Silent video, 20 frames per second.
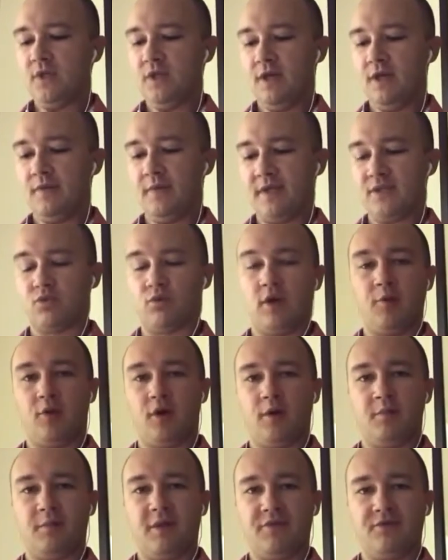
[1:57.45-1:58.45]
and that's where I
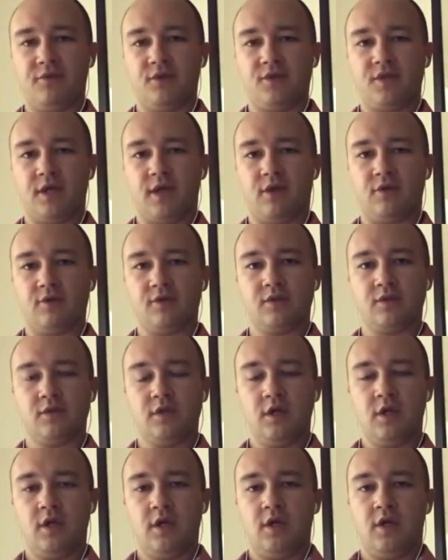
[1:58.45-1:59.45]
bought my first house.
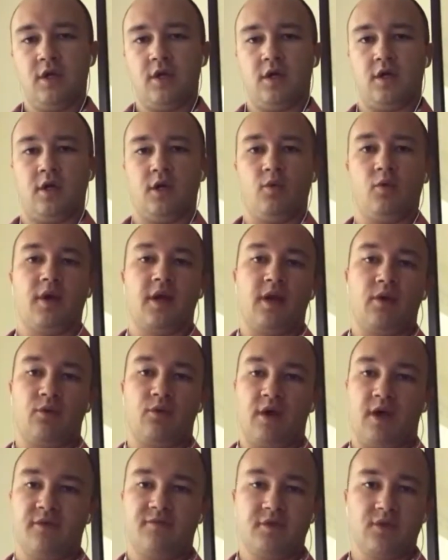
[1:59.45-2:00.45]
When I
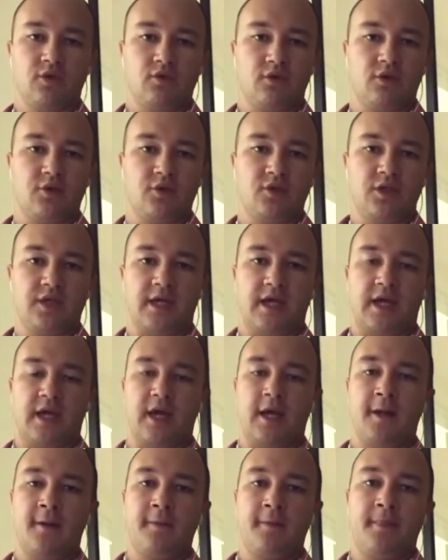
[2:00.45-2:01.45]
arrived in Georgia, I
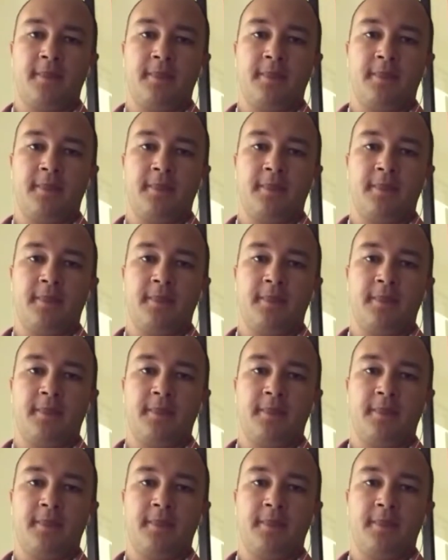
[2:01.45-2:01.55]
got